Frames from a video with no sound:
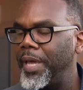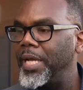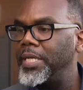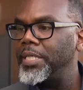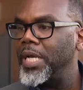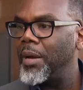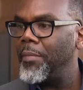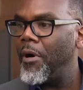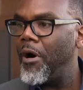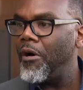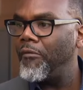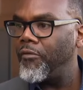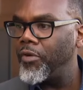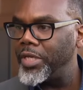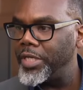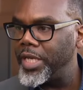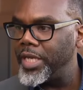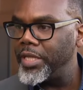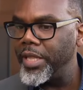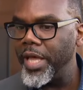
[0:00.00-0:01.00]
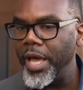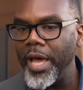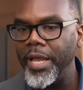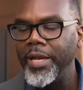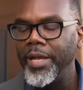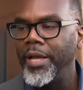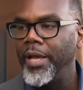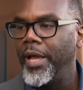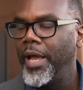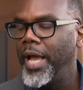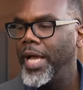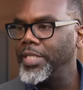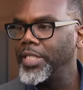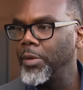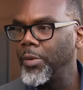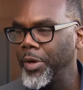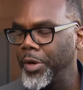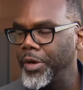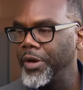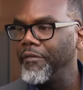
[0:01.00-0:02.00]
paid time off. We did that. I
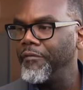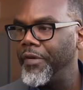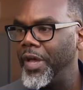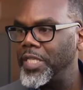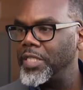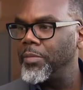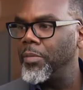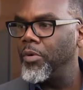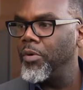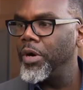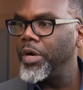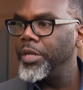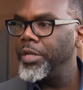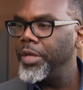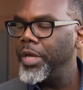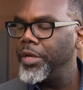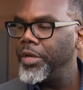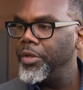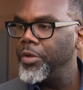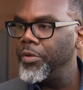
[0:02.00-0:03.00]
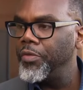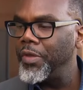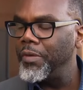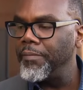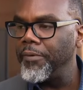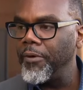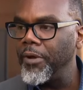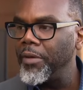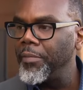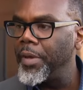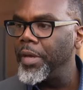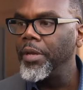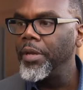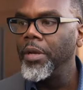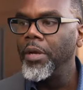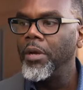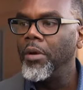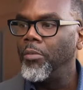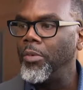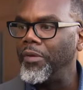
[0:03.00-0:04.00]
said we're going to invest more in youth employment.
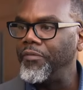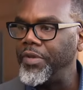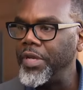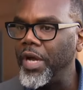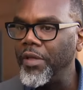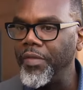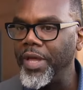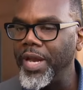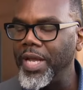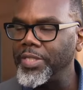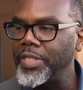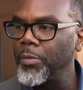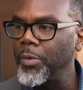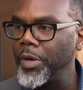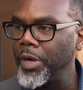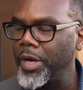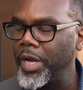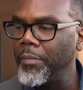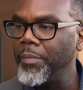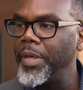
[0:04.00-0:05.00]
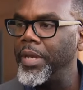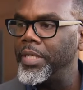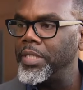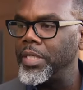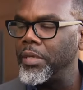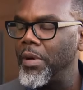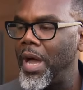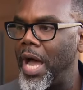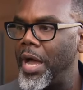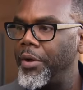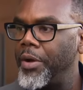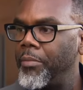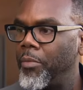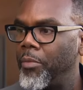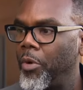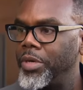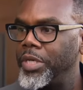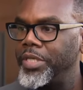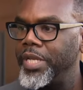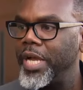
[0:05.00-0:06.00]
We've done that. I said we're committed to hiring
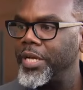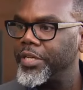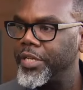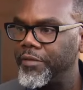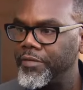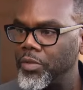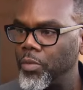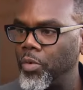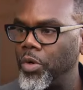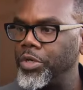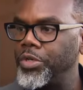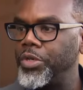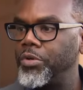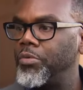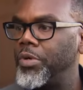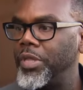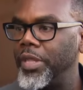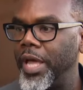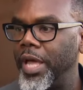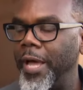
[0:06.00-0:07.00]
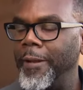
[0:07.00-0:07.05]
more detectives. We're doing